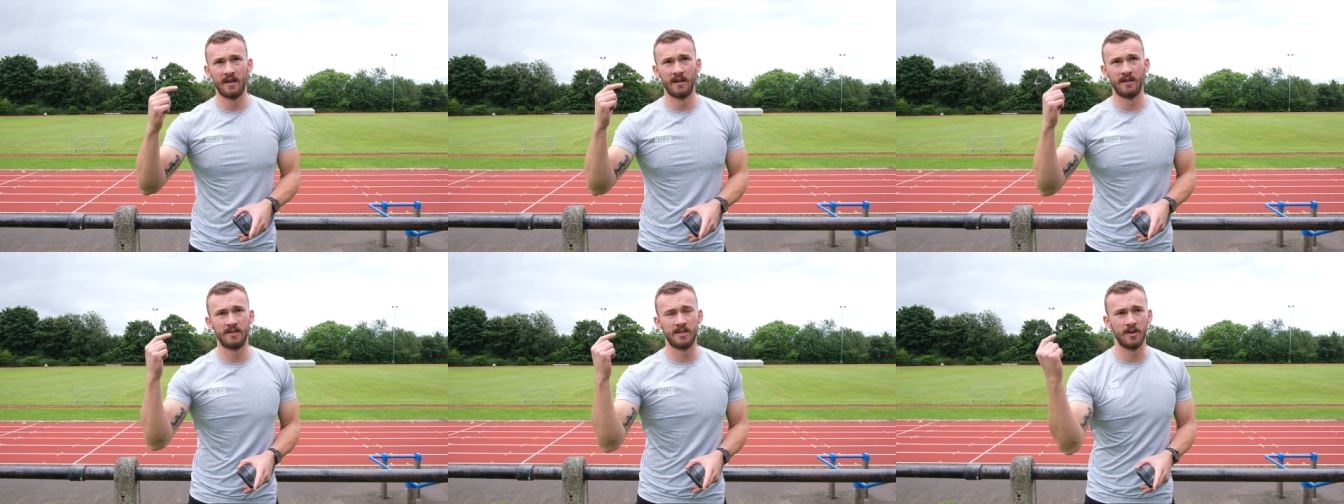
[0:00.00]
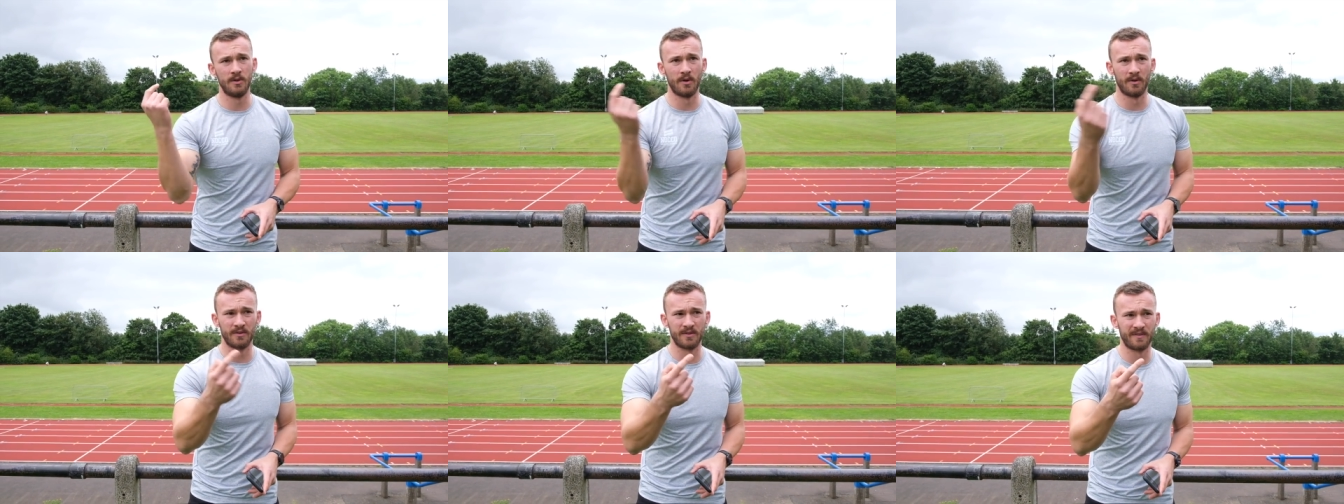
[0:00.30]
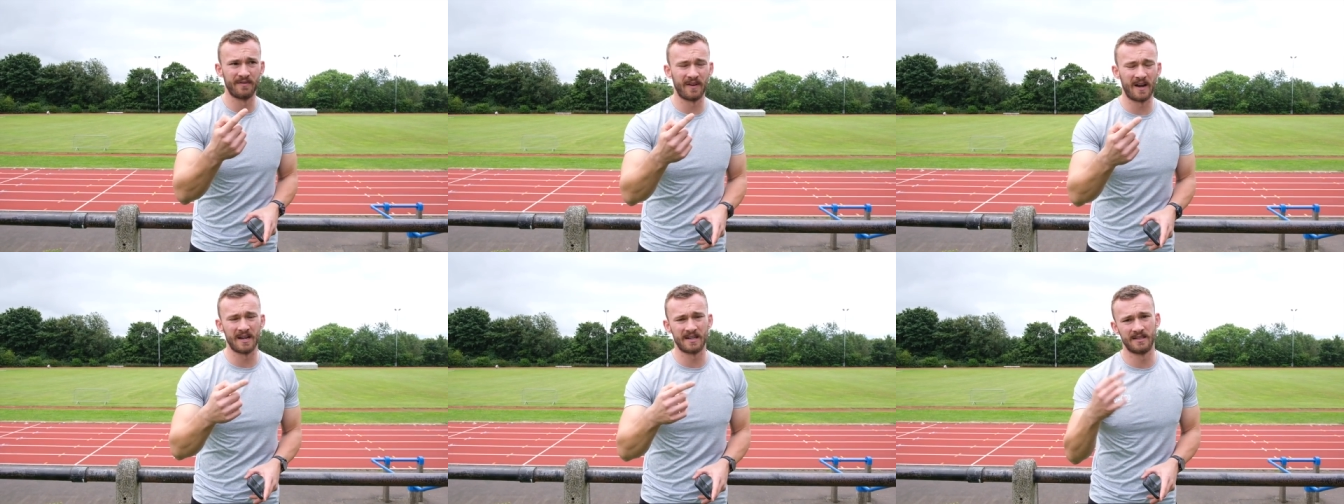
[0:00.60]
200
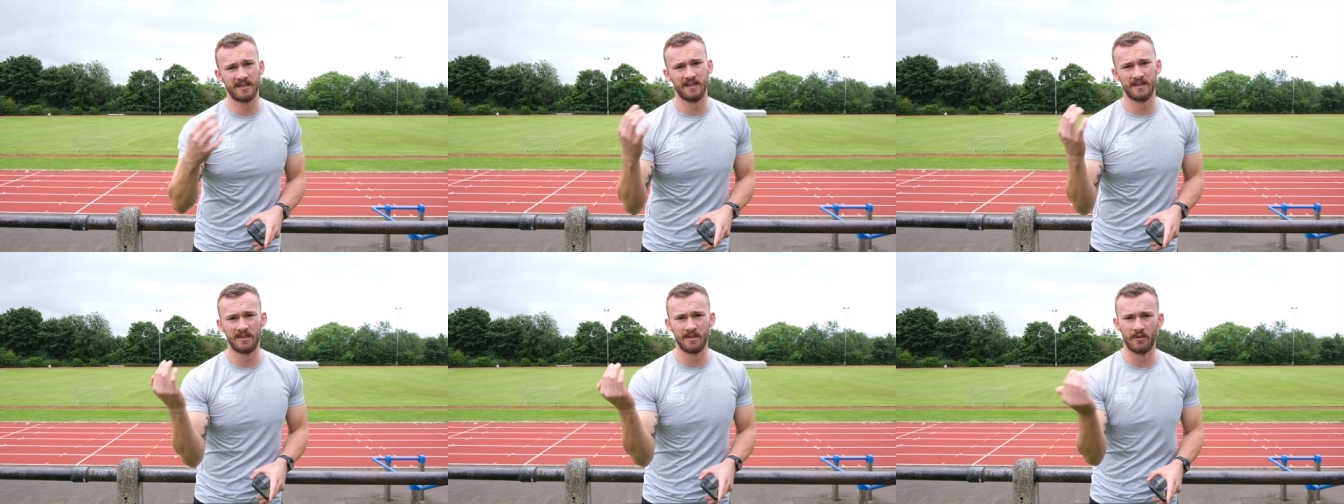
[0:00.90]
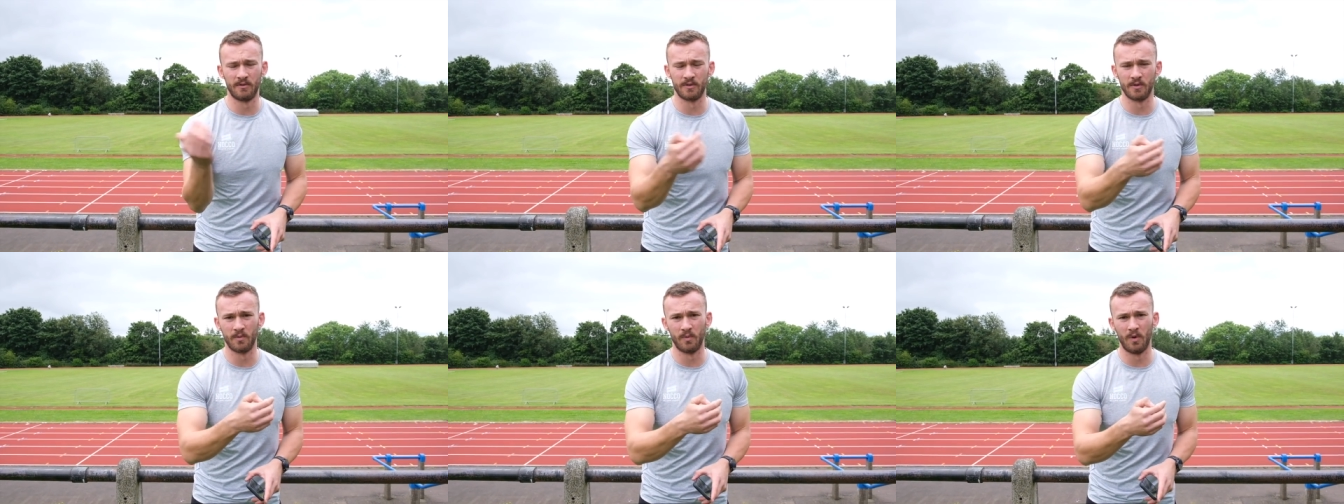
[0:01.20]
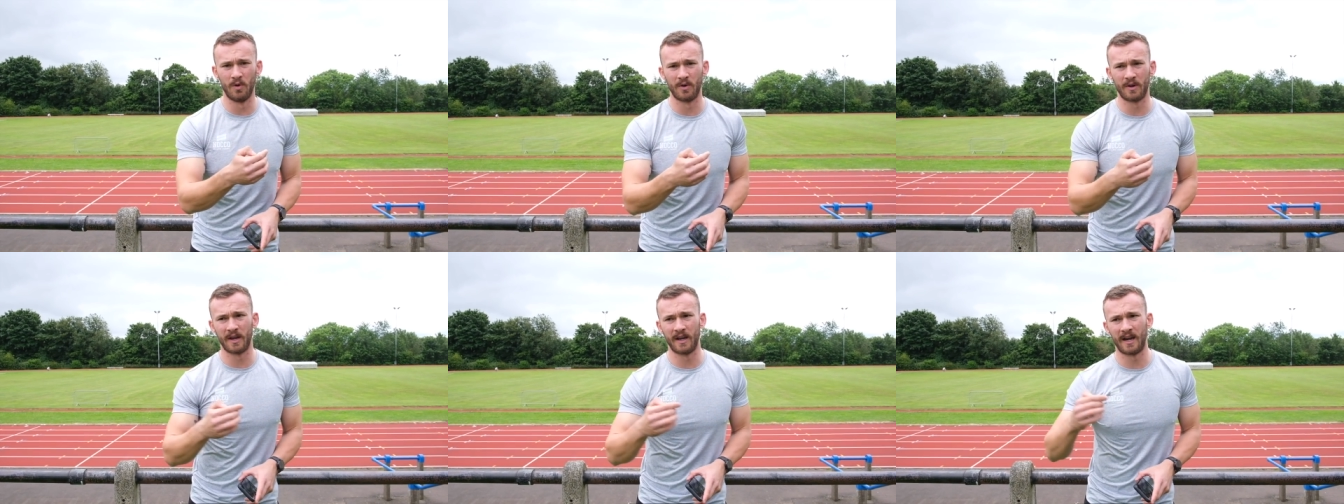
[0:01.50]
faster, 200
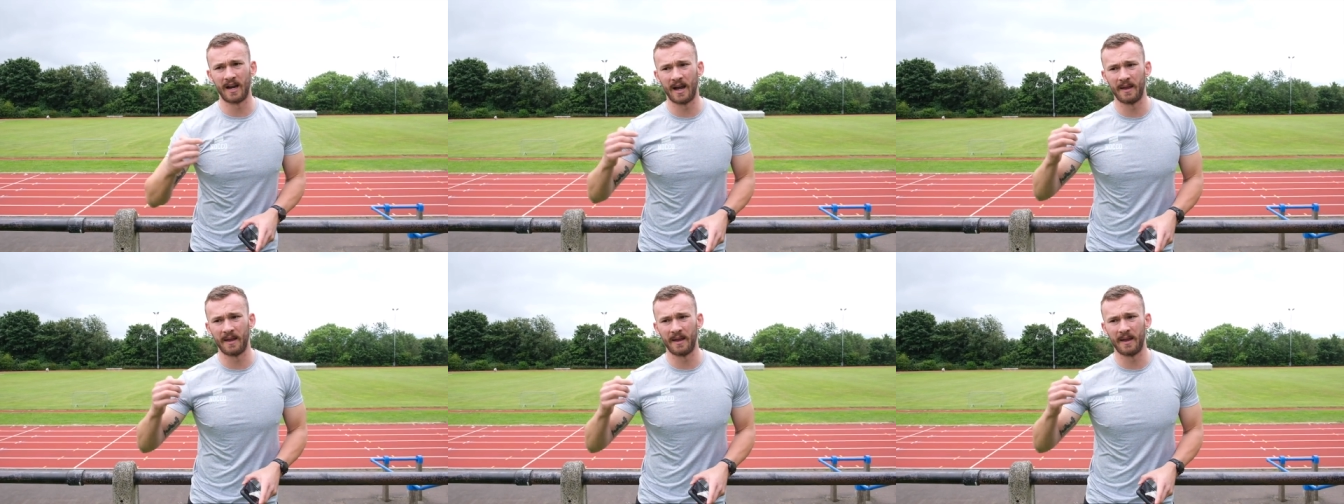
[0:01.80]
walking,